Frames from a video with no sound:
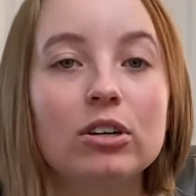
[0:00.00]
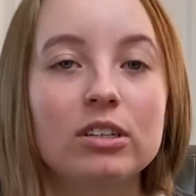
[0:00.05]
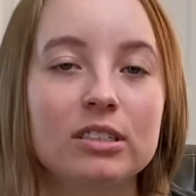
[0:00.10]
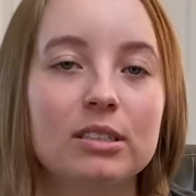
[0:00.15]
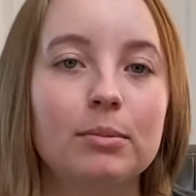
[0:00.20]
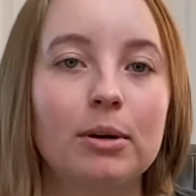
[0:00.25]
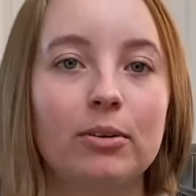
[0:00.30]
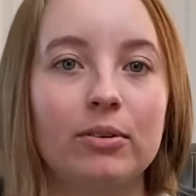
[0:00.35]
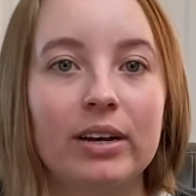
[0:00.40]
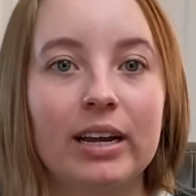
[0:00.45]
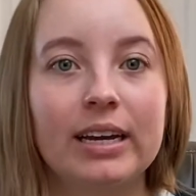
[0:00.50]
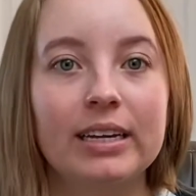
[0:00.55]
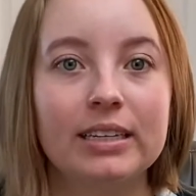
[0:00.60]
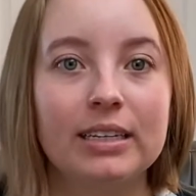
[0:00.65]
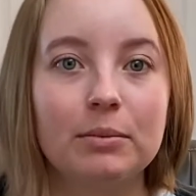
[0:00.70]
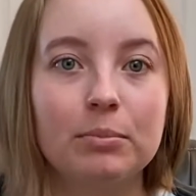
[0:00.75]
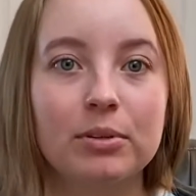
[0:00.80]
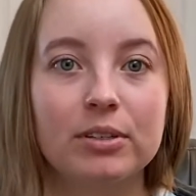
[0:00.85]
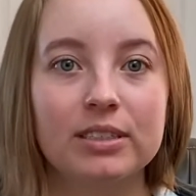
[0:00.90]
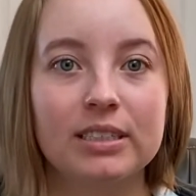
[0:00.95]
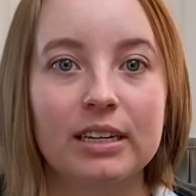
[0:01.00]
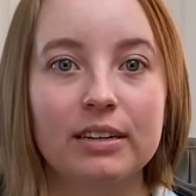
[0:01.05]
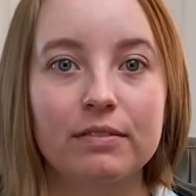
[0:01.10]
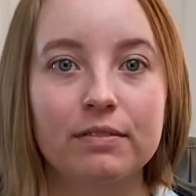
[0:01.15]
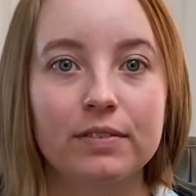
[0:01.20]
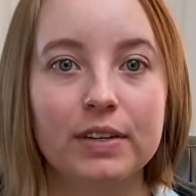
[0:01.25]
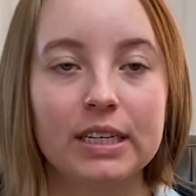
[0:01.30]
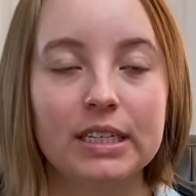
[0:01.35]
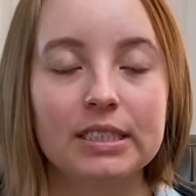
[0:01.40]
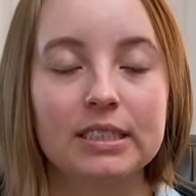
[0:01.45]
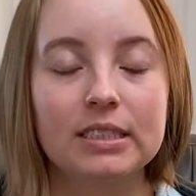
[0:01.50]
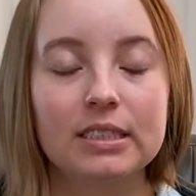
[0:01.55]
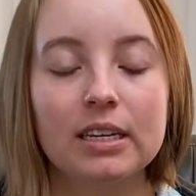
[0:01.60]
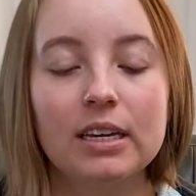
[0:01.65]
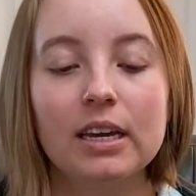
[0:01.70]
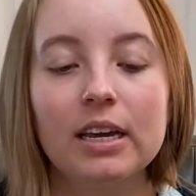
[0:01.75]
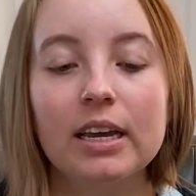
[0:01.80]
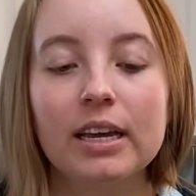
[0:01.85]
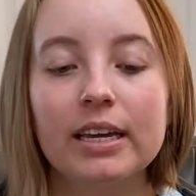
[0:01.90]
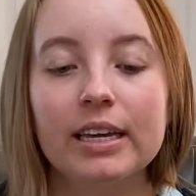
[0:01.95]
about 90% fixed.
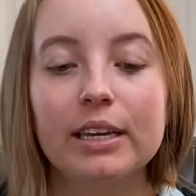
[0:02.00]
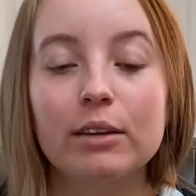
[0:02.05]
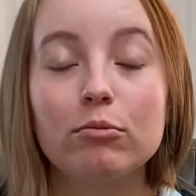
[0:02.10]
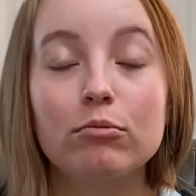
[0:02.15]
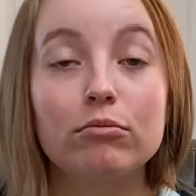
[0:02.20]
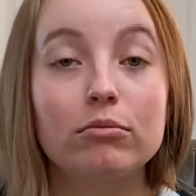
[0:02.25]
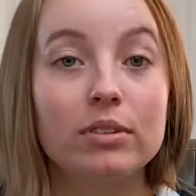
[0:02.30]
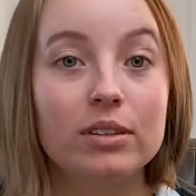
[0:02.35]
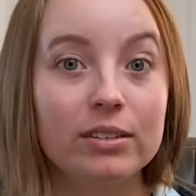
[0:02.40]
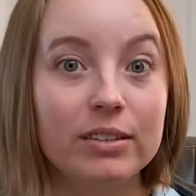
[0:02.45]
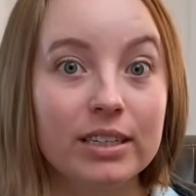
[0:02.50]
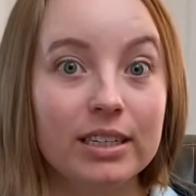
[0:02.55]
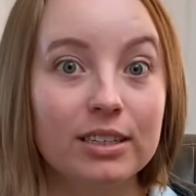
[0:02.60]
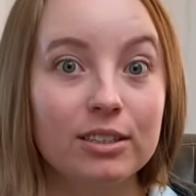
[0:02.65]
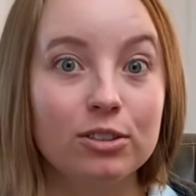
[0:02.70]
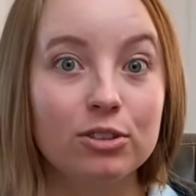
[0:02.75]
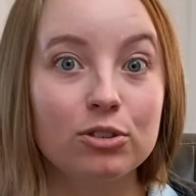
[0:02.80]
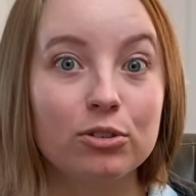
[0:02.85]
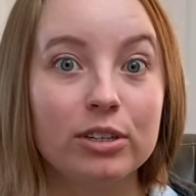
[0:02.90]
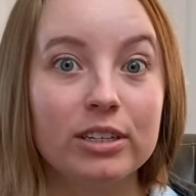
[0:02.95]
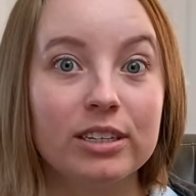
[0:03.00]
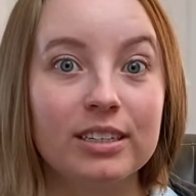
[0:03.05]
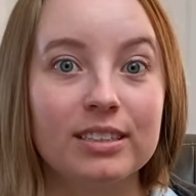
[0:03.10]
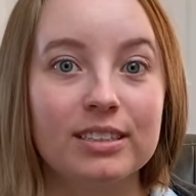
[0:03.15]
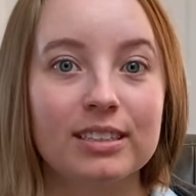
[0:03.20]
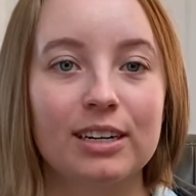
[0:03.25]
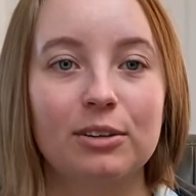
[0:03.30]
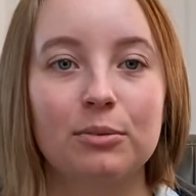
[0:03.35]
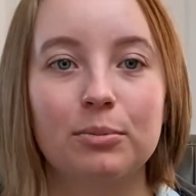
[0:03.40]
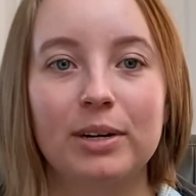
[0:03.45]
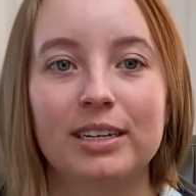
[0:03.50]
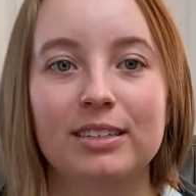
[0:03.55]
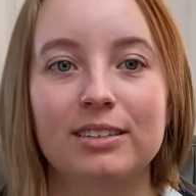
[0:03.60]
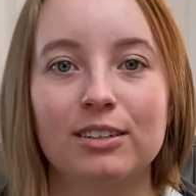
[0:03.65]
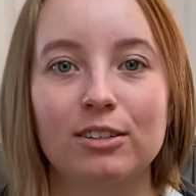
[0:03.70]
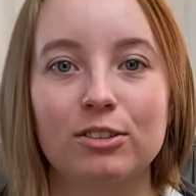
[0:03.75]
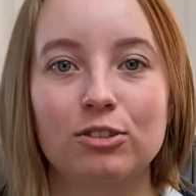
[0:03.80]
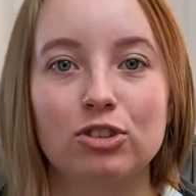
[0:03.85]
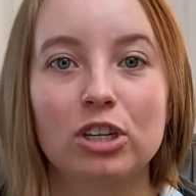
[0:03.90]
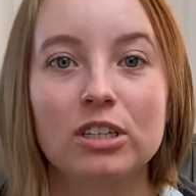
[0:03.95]
He really enjoyed his
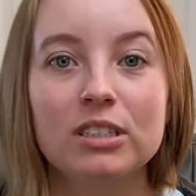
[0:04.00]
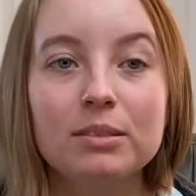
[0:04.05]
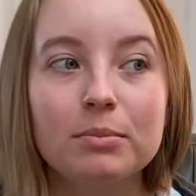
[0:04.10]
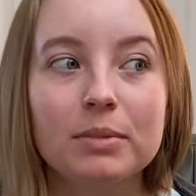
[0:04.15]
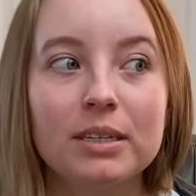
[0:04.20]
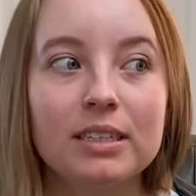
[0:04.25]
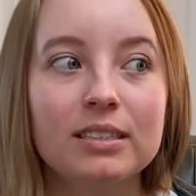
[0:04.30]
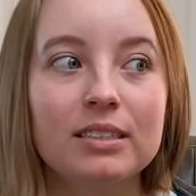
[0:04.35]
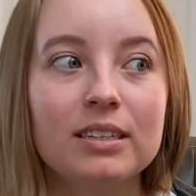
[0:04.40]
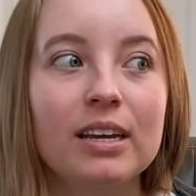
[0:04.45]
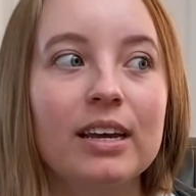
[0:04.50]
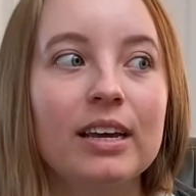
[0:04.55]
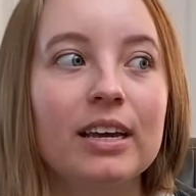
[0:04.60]
chiropractic adjustment.